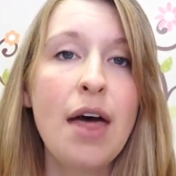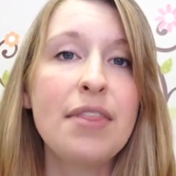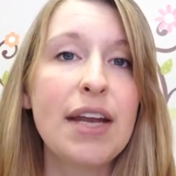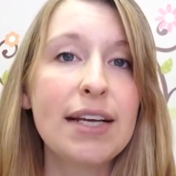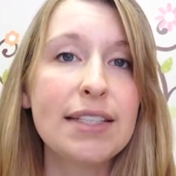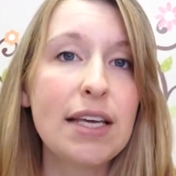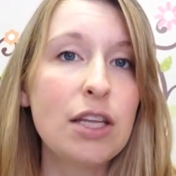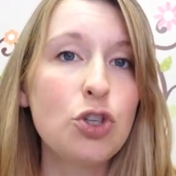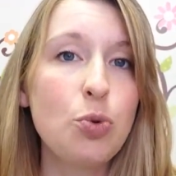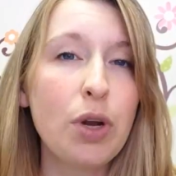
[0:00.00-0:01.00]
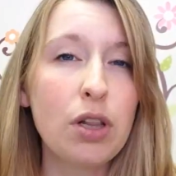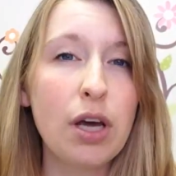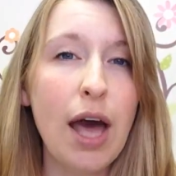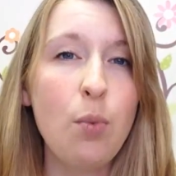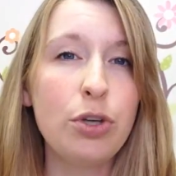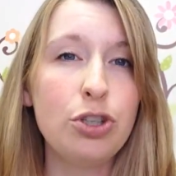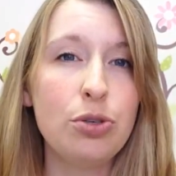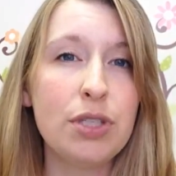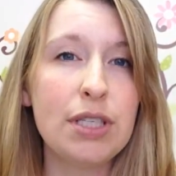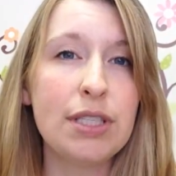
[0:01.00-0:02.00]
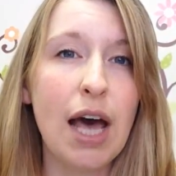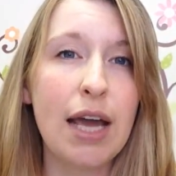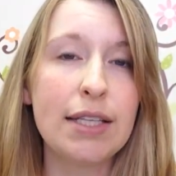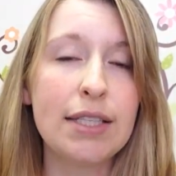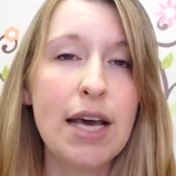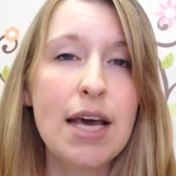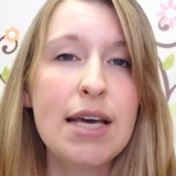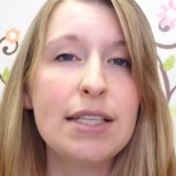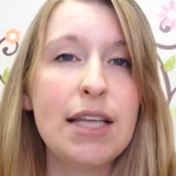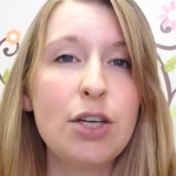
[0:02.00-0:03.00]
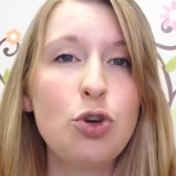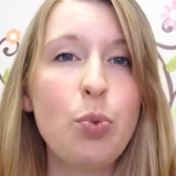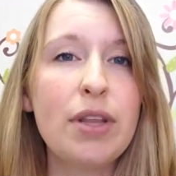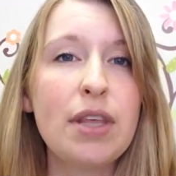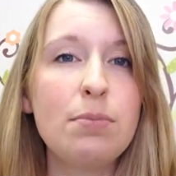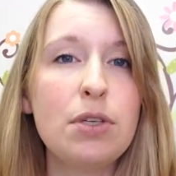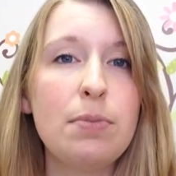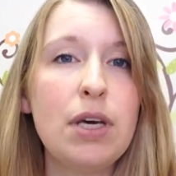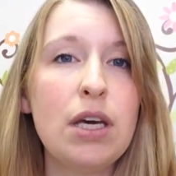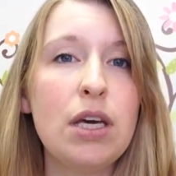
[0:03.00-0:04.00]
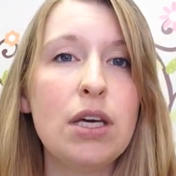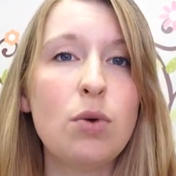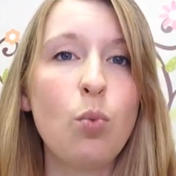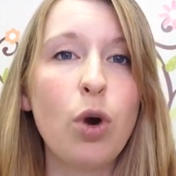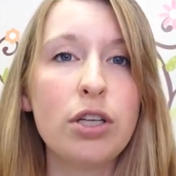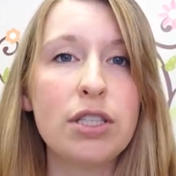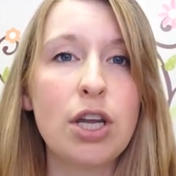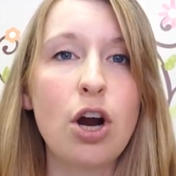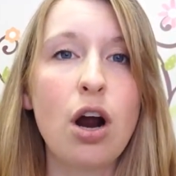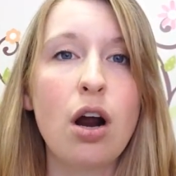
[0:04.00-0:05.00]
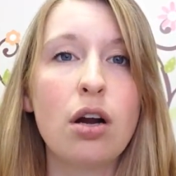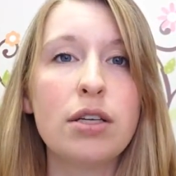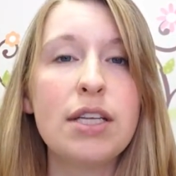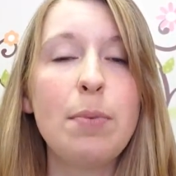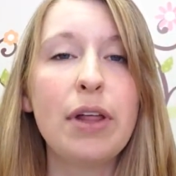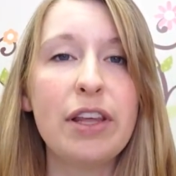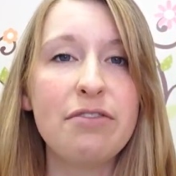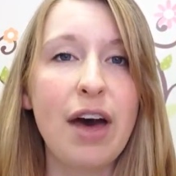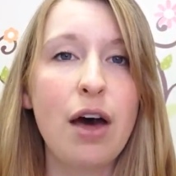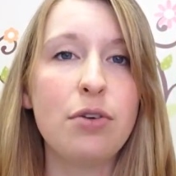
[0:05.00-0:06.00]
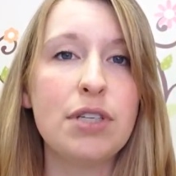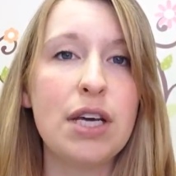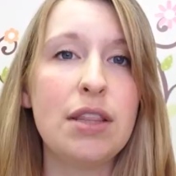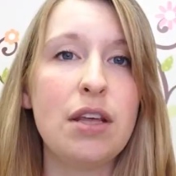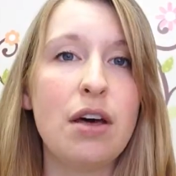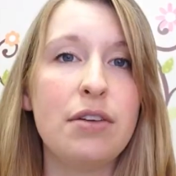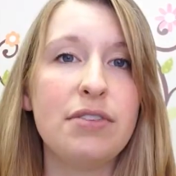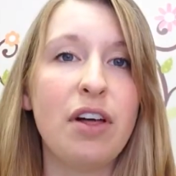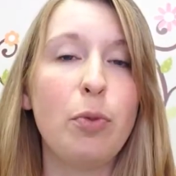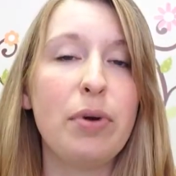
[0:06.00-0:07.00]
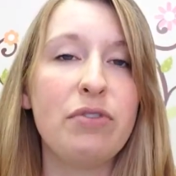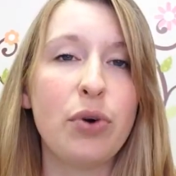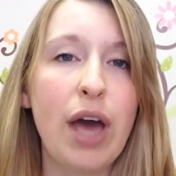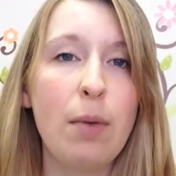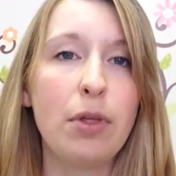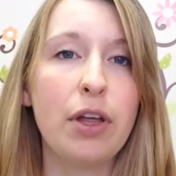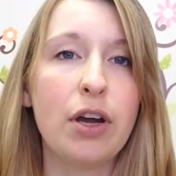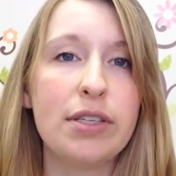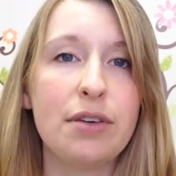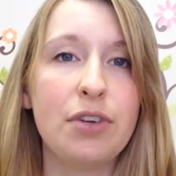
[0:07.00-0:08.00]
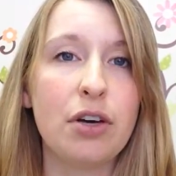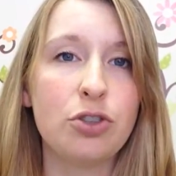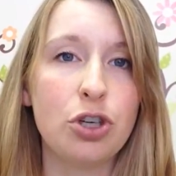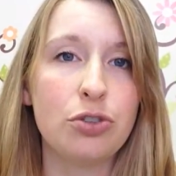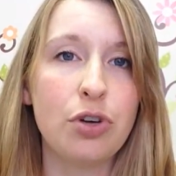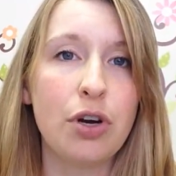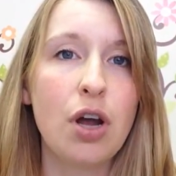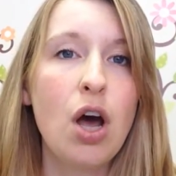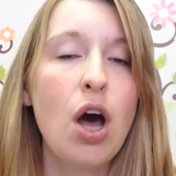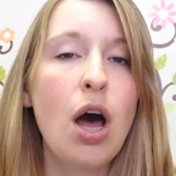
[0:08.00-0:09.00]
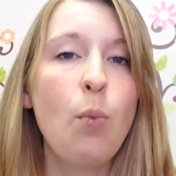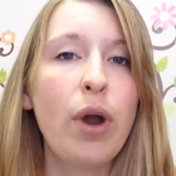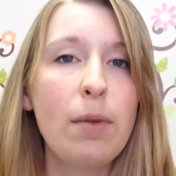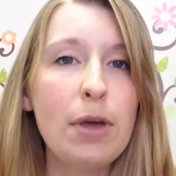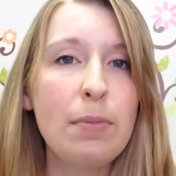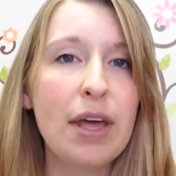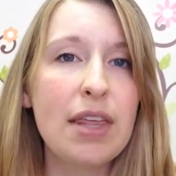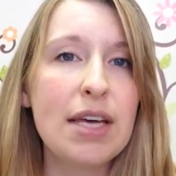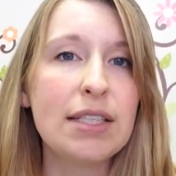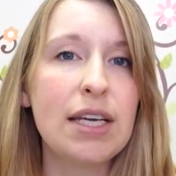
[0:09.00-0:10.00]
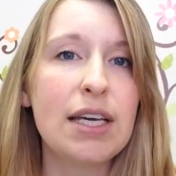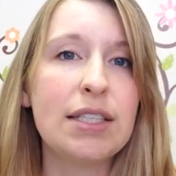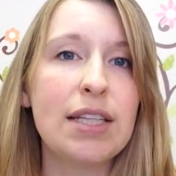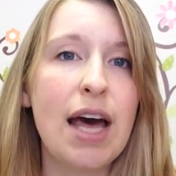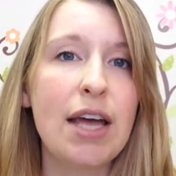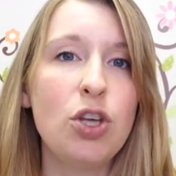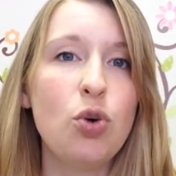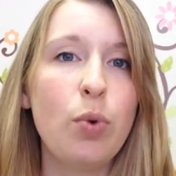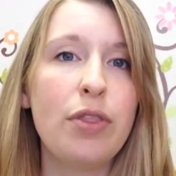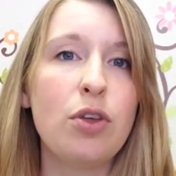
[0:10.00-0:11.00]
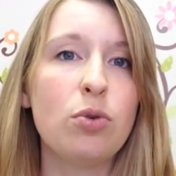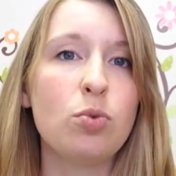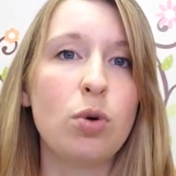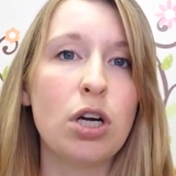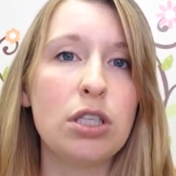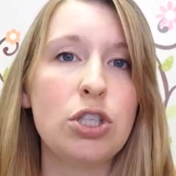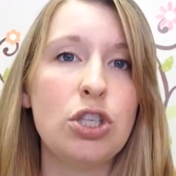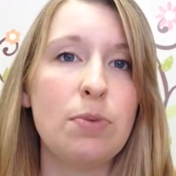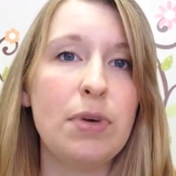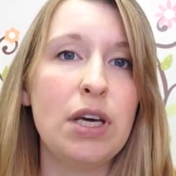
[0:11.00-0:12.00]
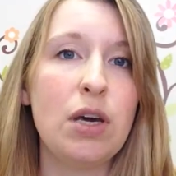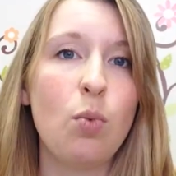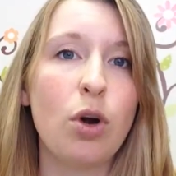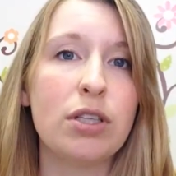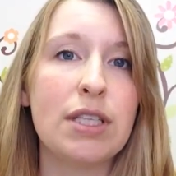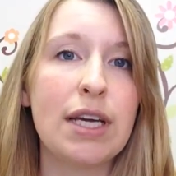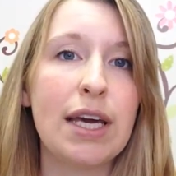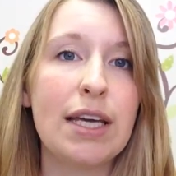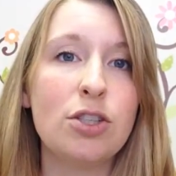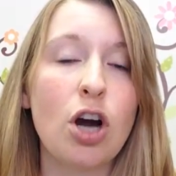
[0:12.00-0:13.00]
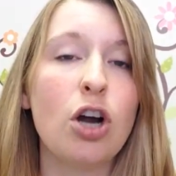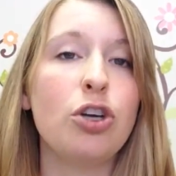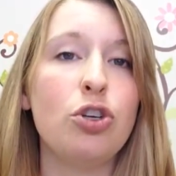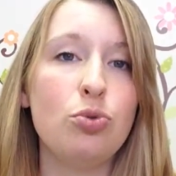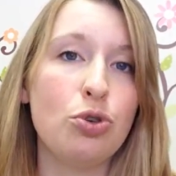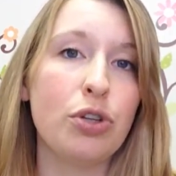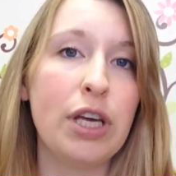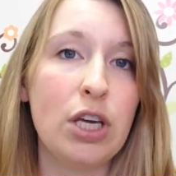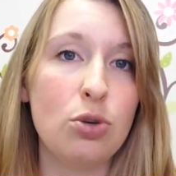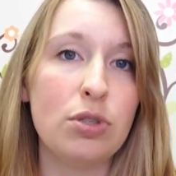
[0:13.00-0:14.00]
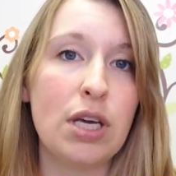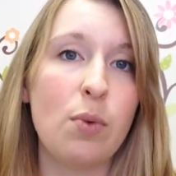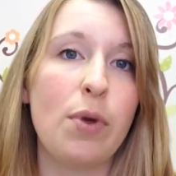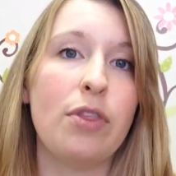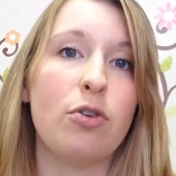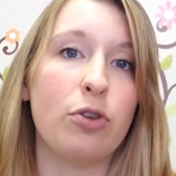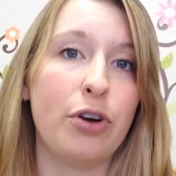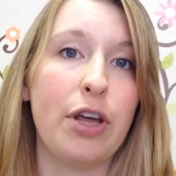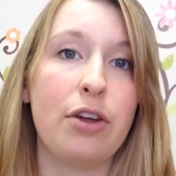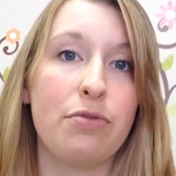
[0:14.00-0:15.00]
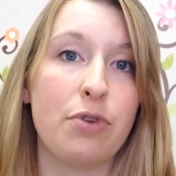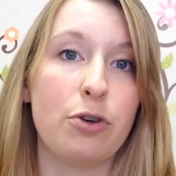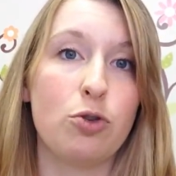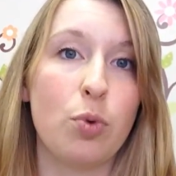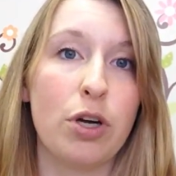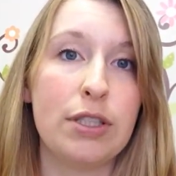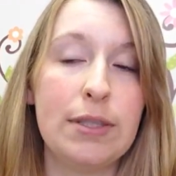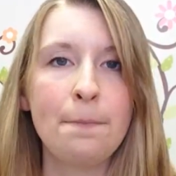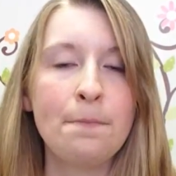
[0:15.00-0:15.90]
The next thing that you want to look at when choosing signs is that you want them to be words that are typically found in the developing vocabularies of young children. What I mean by this is that you want those words to be words that kids are usually using when they're learning their first words.